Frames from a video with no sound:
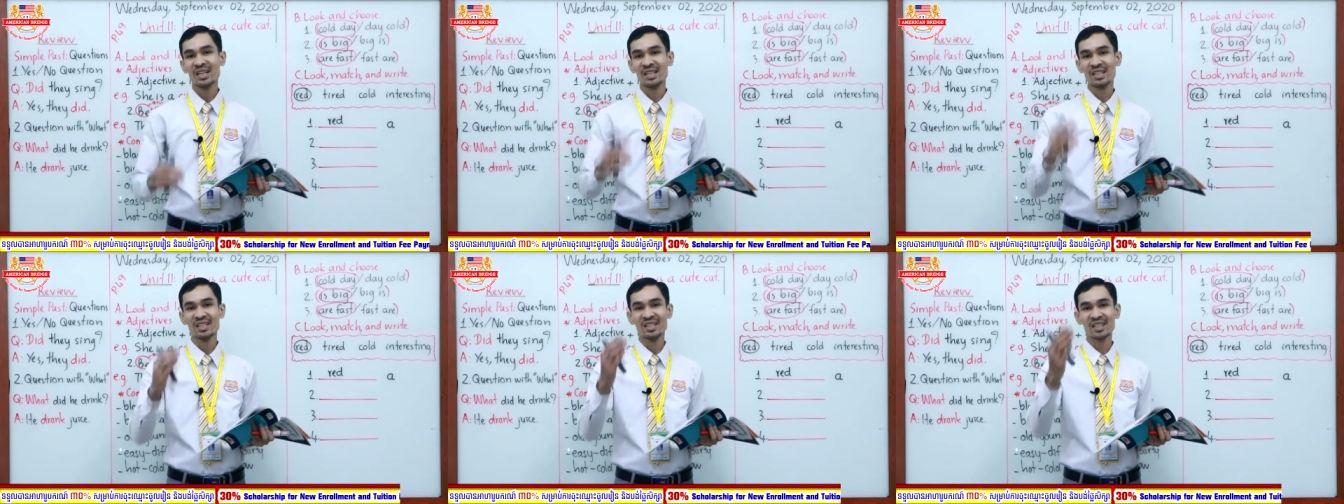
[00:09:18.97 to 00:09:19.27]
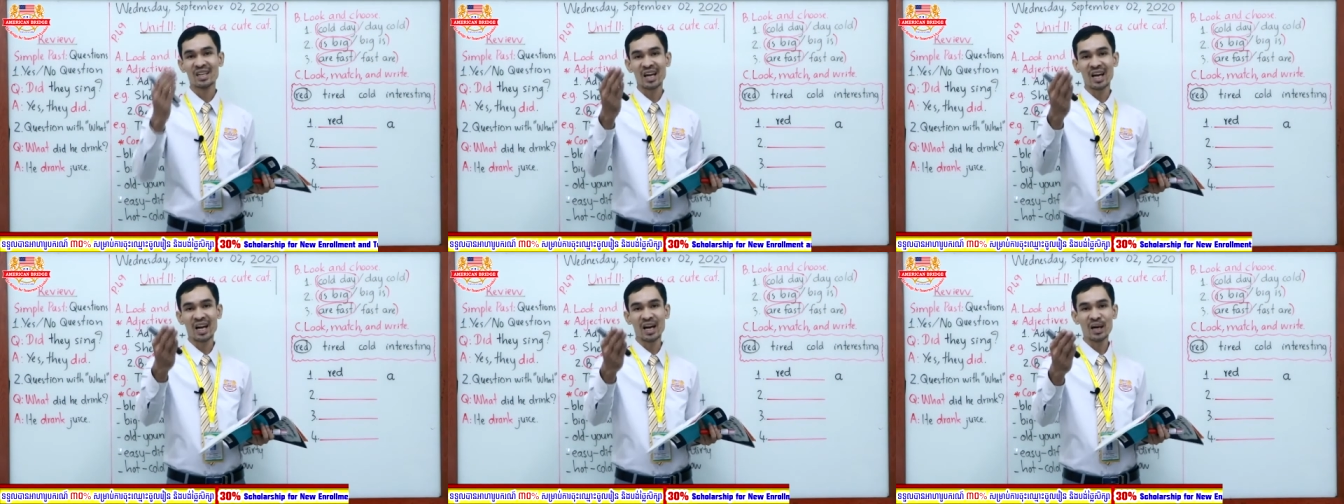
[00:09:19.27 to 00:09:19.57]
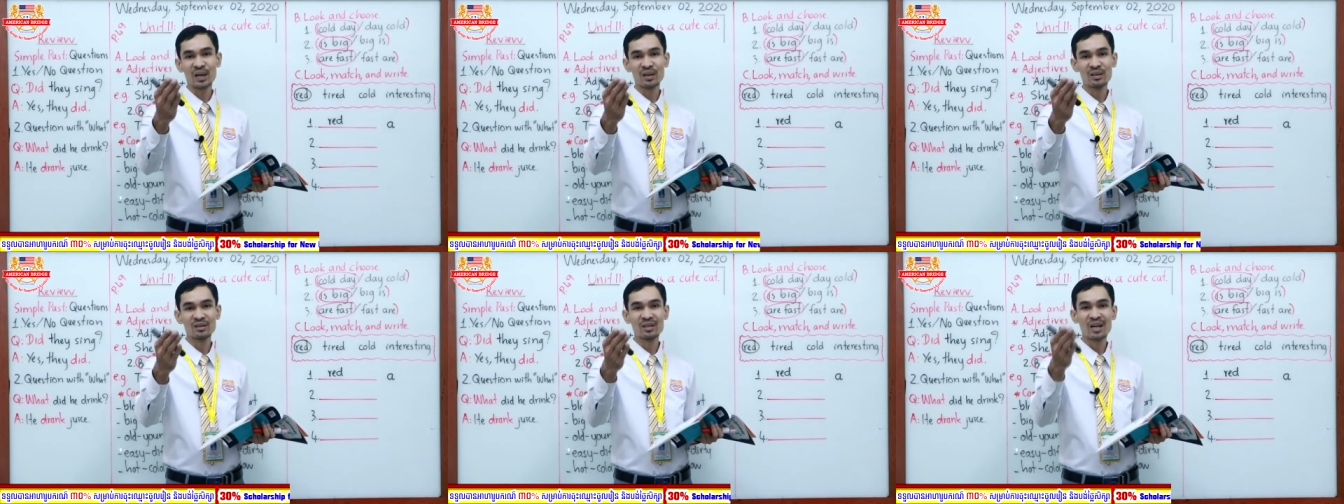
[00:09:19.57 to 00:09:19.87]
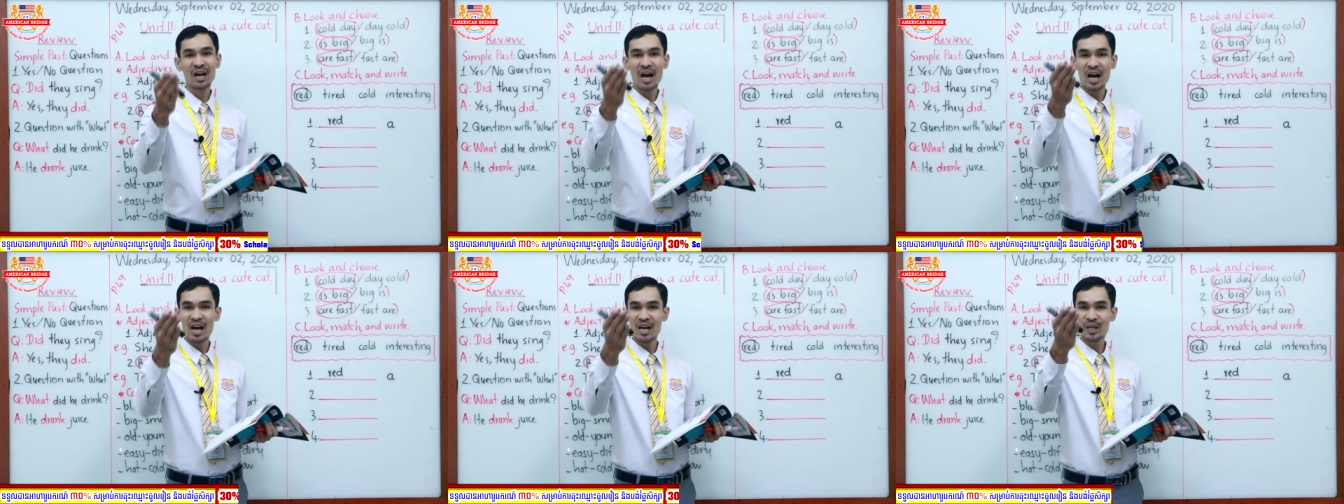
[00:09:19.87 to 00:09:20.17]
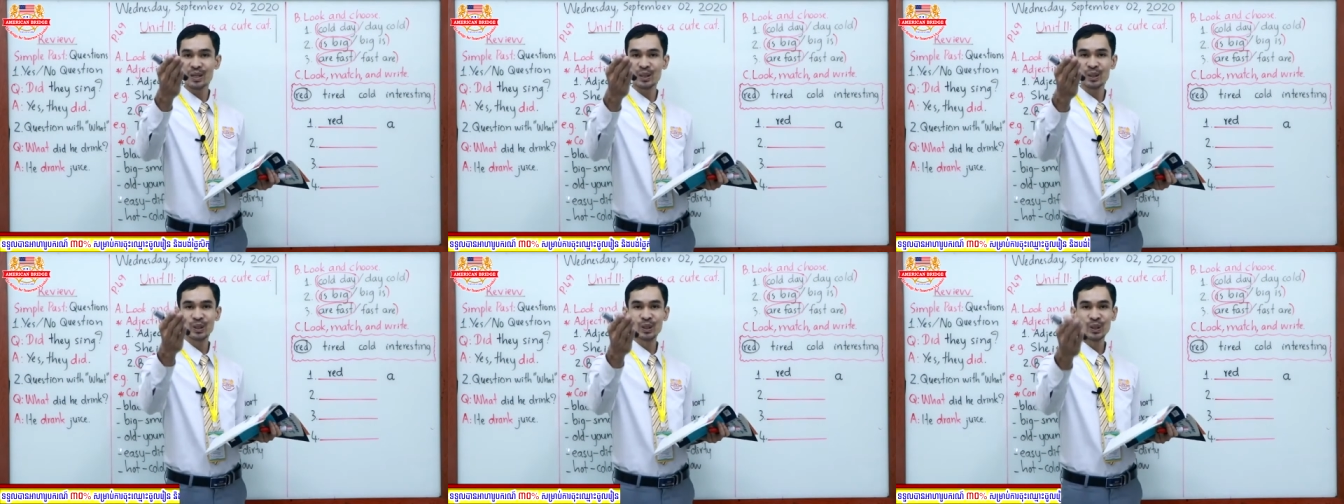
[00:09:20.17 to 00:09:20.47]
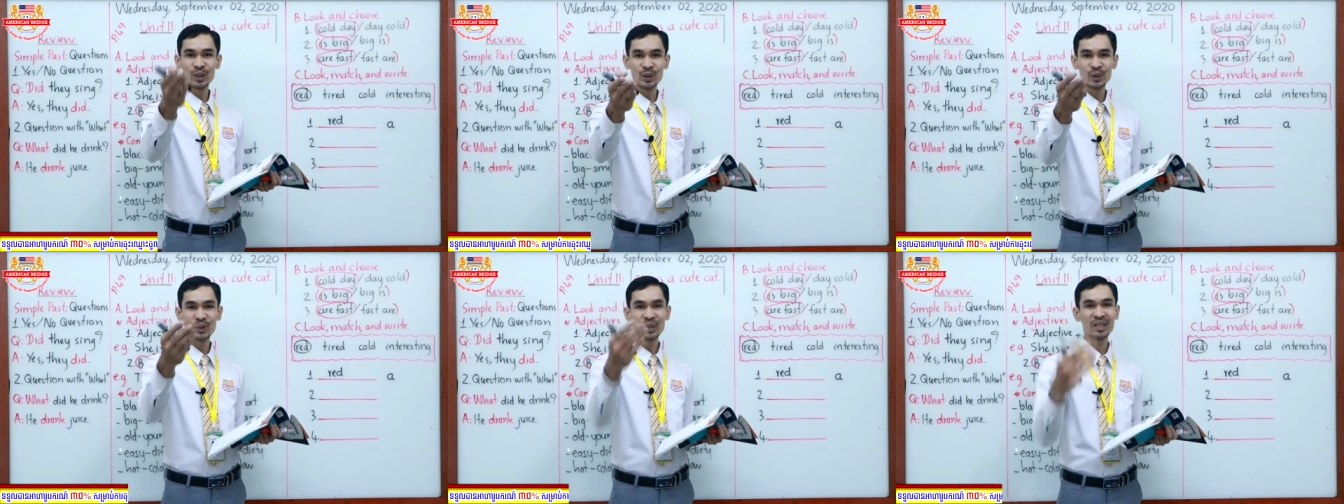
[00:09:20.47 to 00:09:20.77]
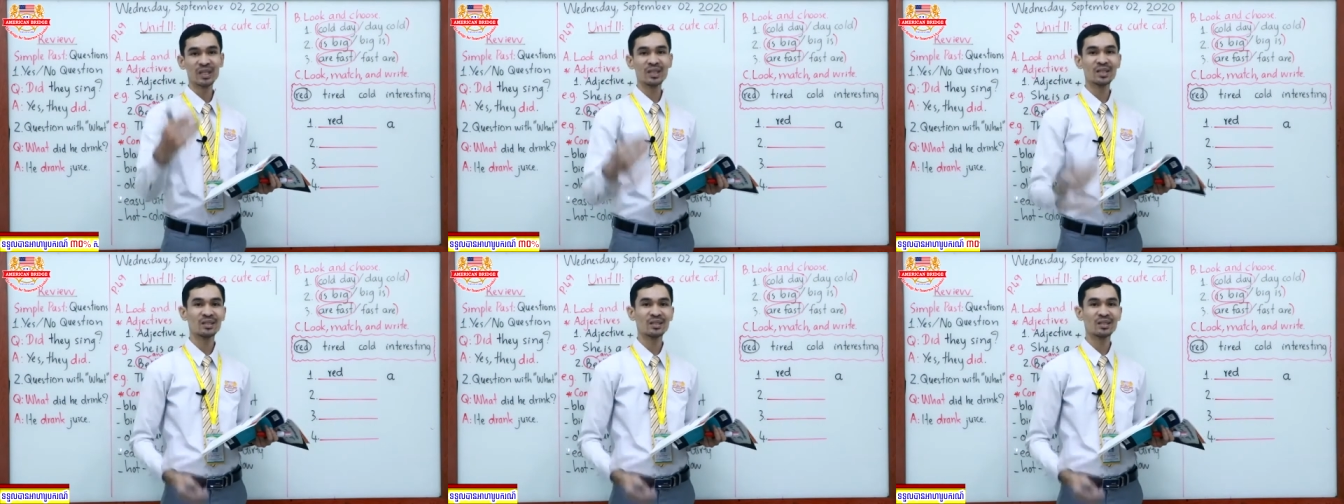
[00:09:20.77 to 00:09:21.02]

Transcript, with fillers: Now, do it.